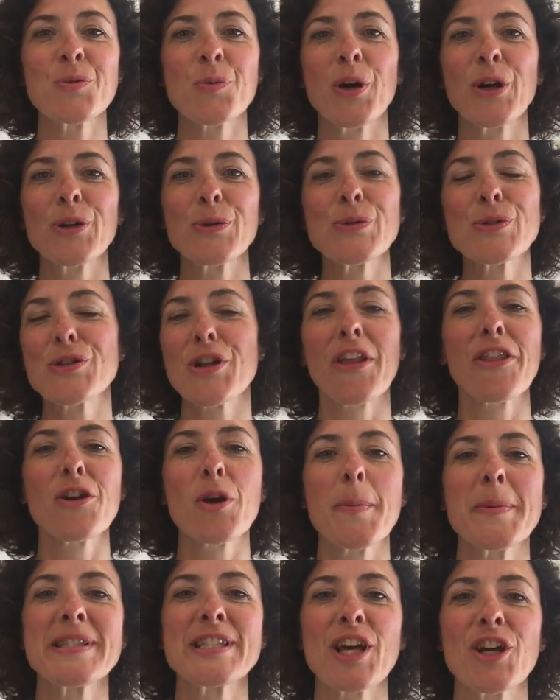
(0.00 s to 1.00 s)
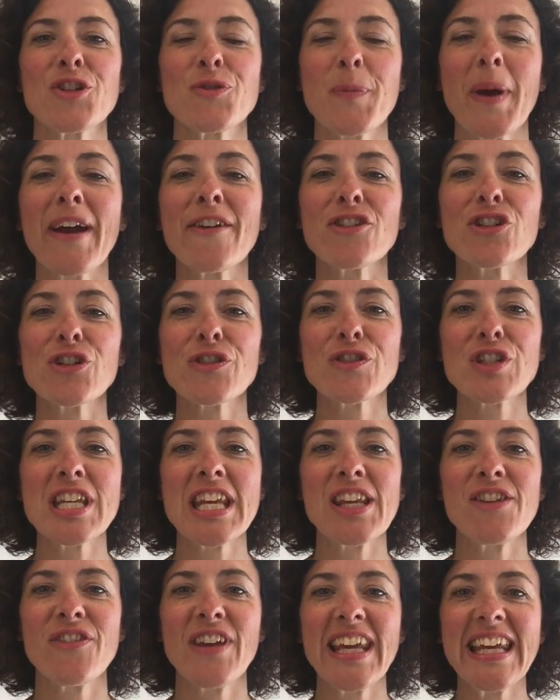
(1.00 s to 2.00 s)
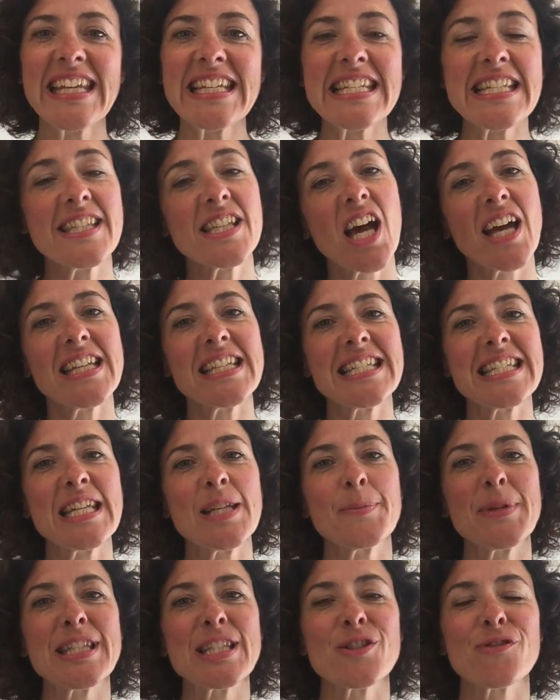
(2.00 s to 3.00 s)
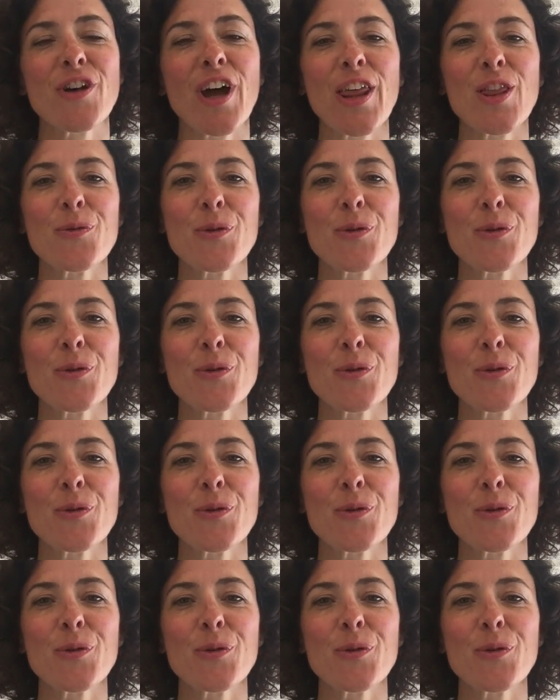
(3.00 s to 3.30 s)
welcome to another episode of of TV designed to demystify